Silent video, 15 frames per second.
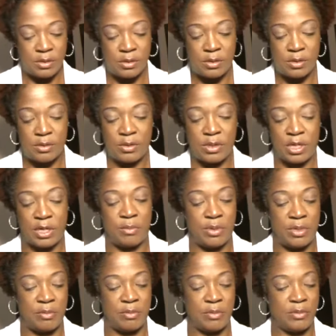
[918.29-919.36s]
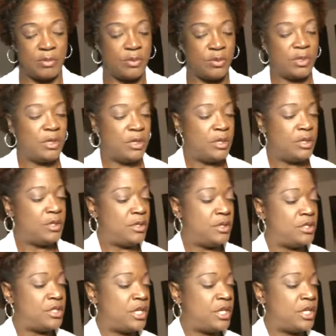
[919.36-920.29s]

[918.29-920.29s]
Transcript: Okay, people. This